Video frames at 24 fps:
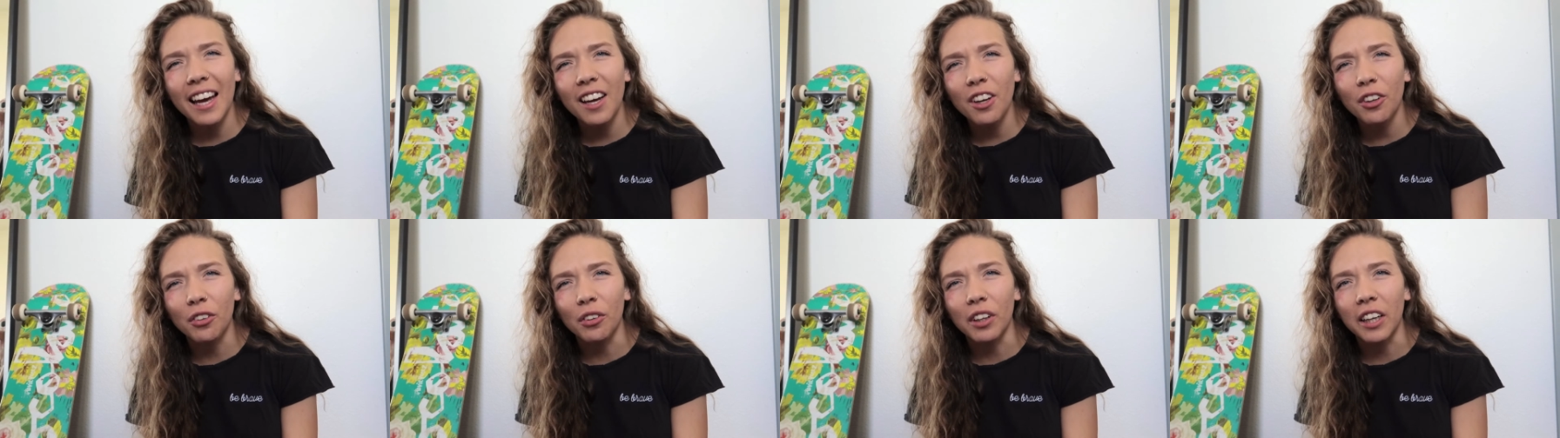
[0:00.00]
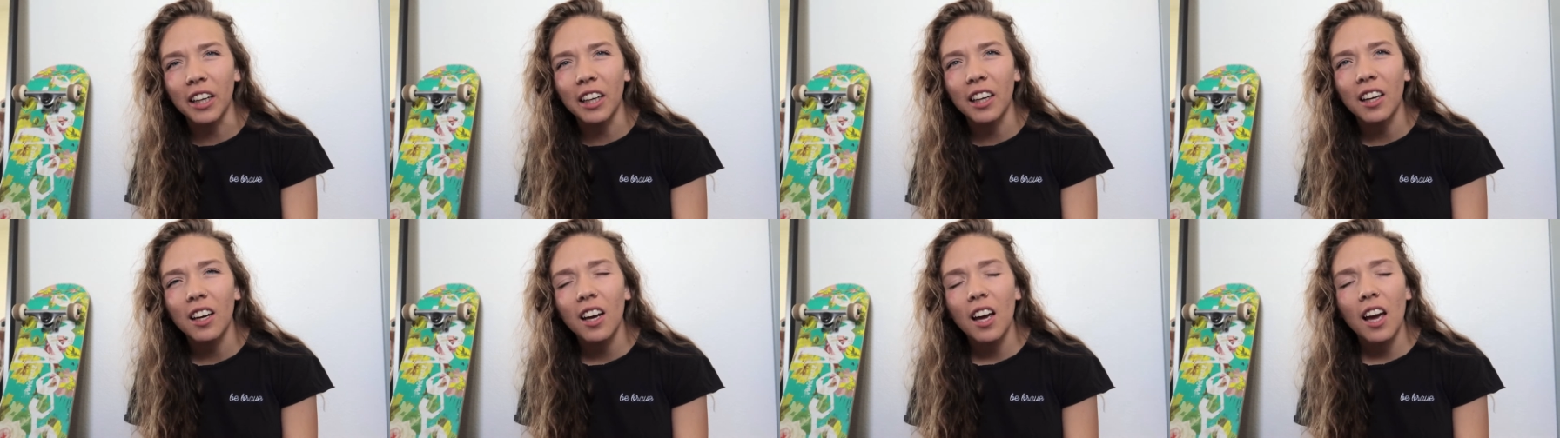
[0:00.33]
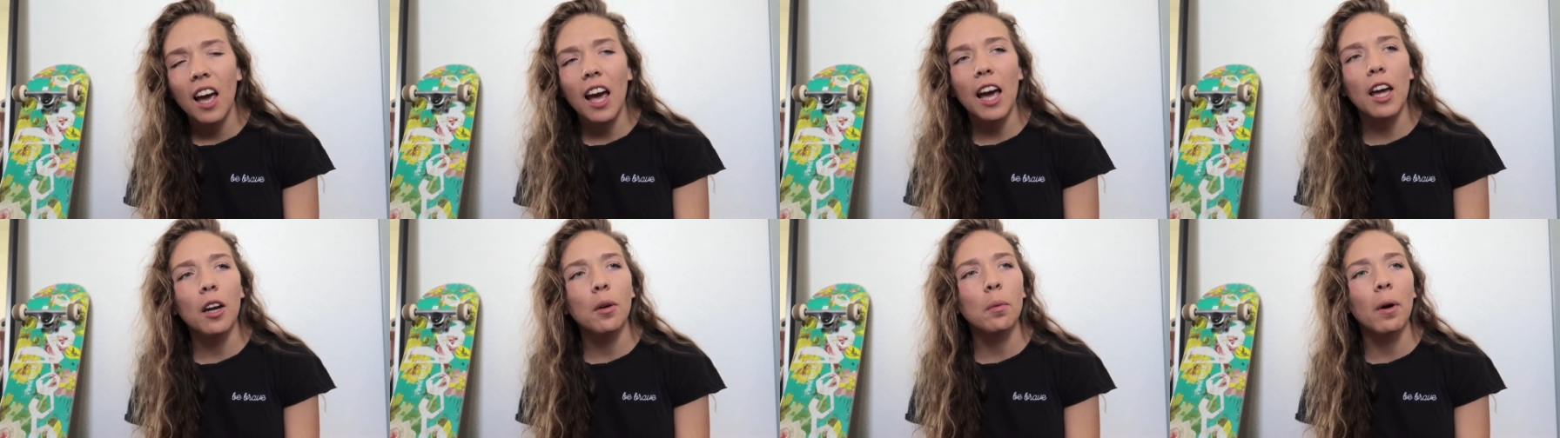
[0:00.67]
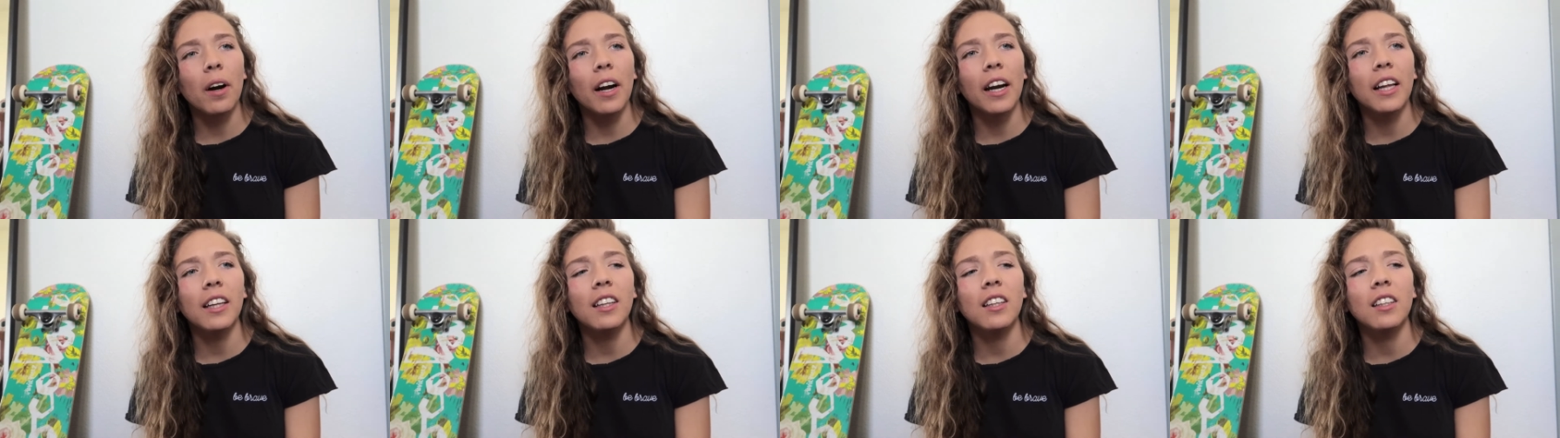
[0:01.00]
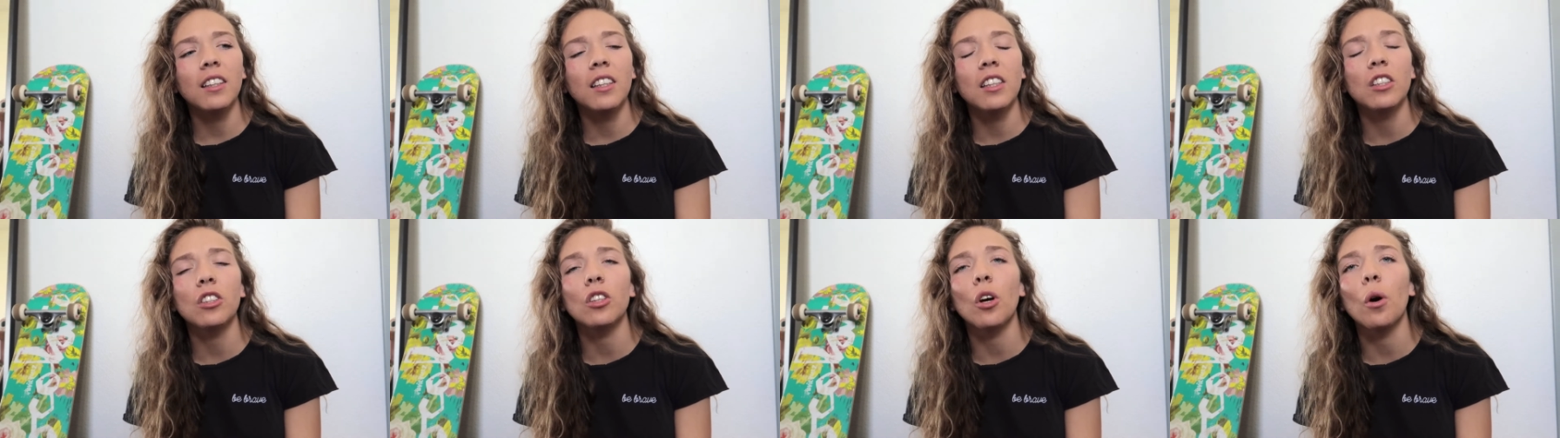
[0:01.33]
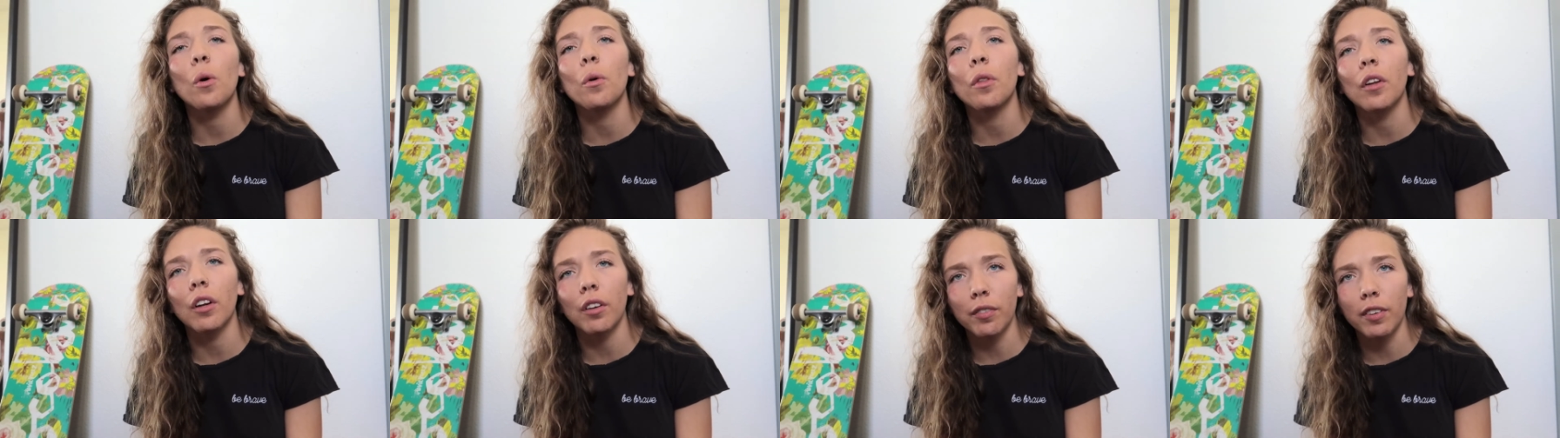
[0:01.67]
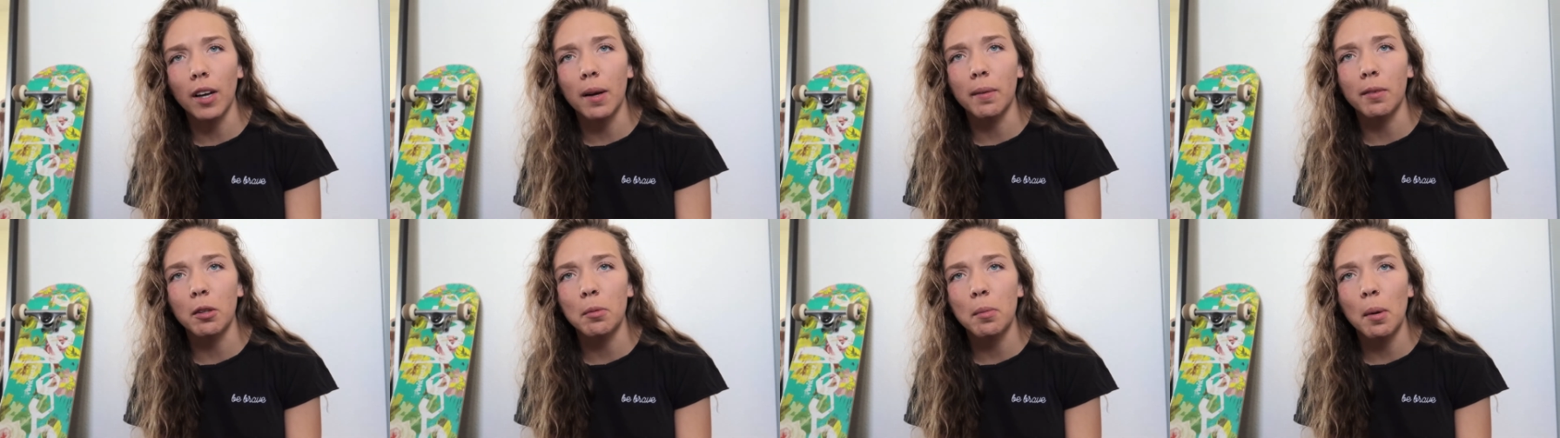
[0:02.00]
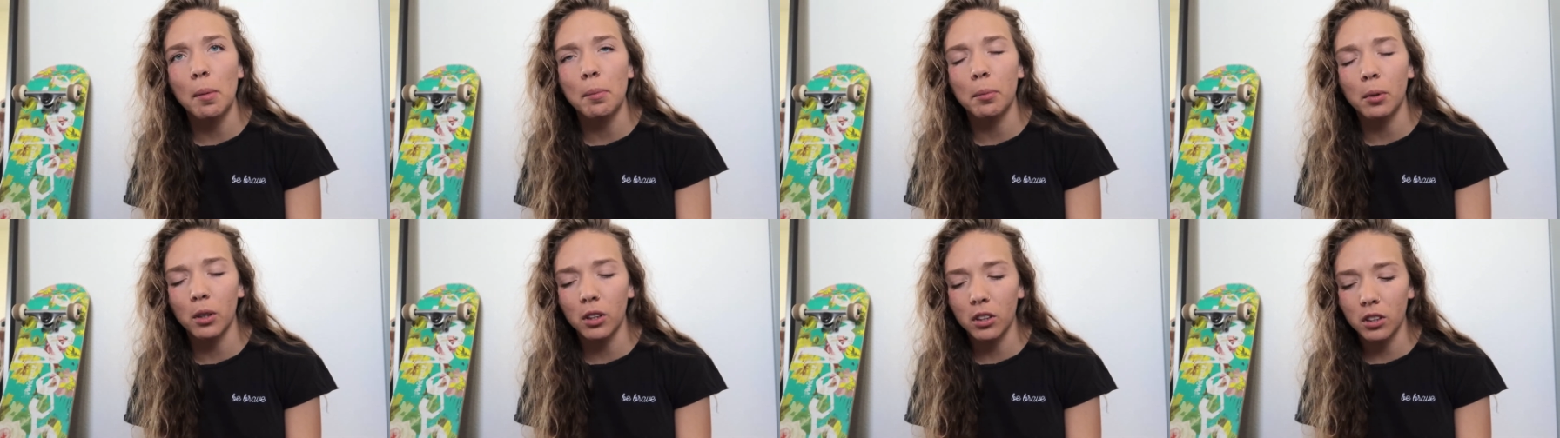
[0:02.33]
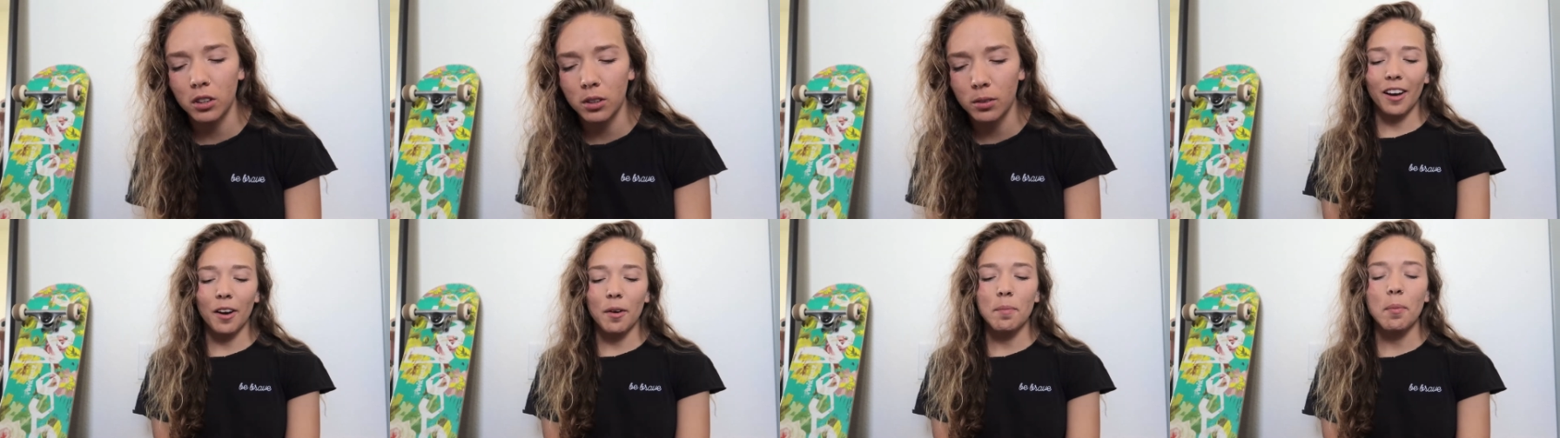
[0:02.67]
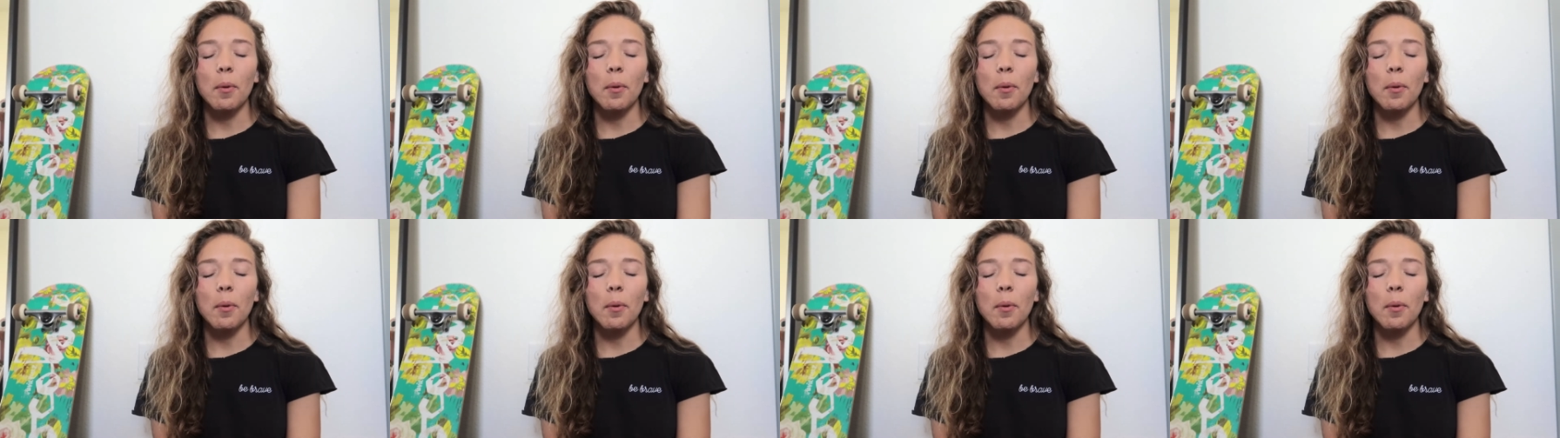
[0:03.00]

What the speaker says: angry and wanting to disown their family members.